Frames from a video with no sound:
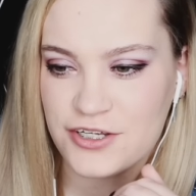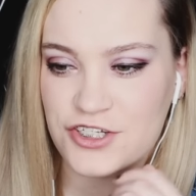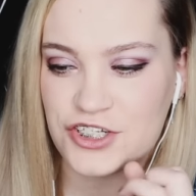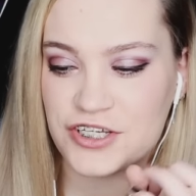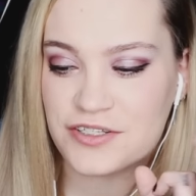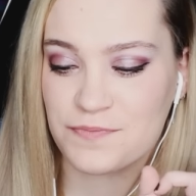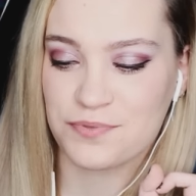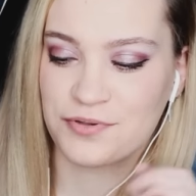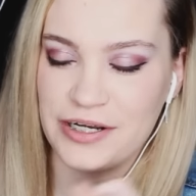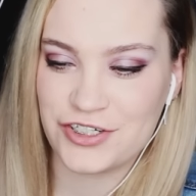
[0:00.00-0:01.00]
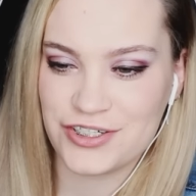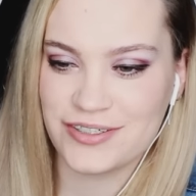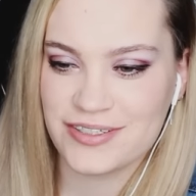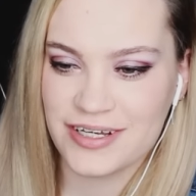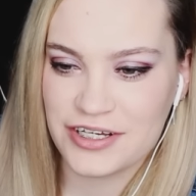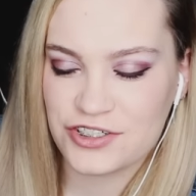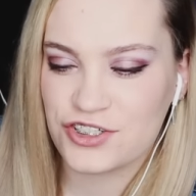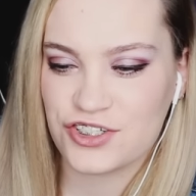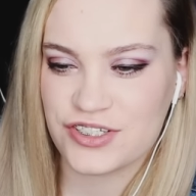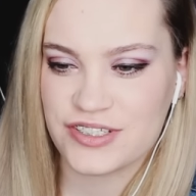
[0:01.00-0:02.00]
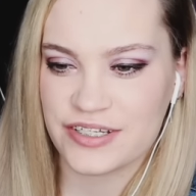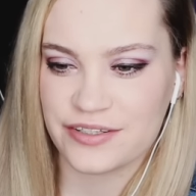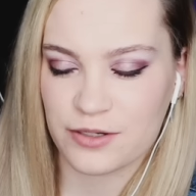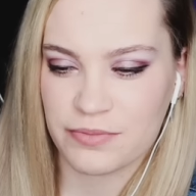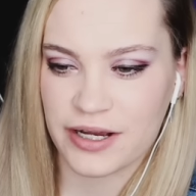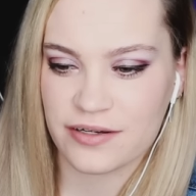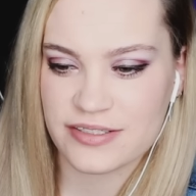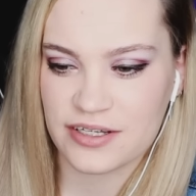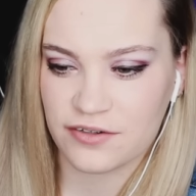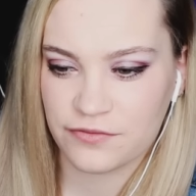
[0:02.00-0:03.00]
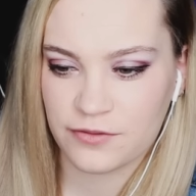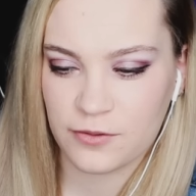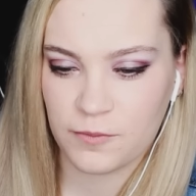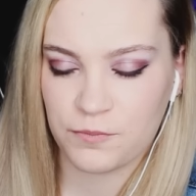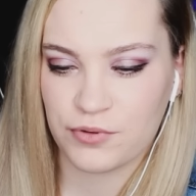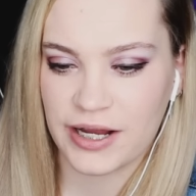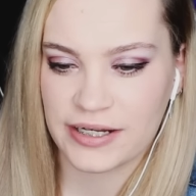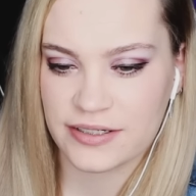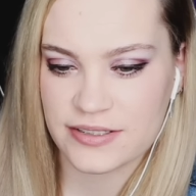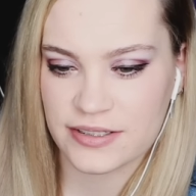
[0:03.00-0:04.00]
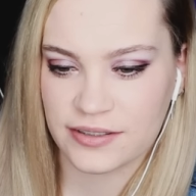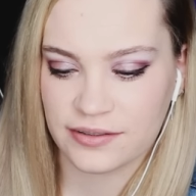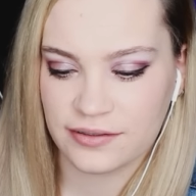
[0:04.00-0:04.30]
She is precious. She's just sitting there by herself, practicing.